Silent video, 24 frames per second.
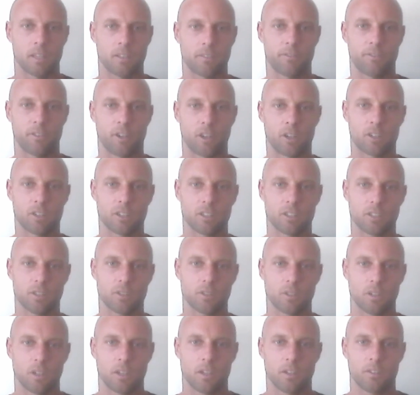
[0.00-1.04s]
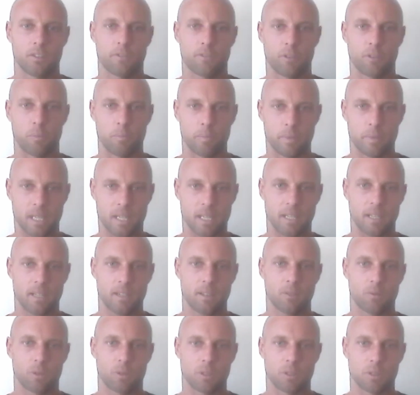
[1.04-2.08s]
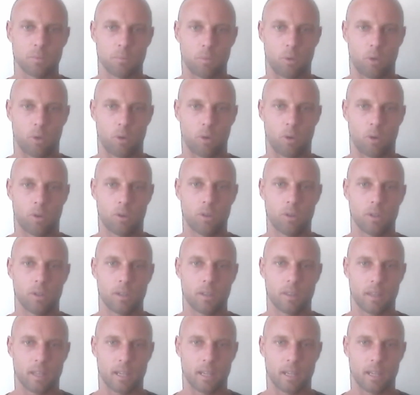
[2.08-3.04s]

the focus for me was more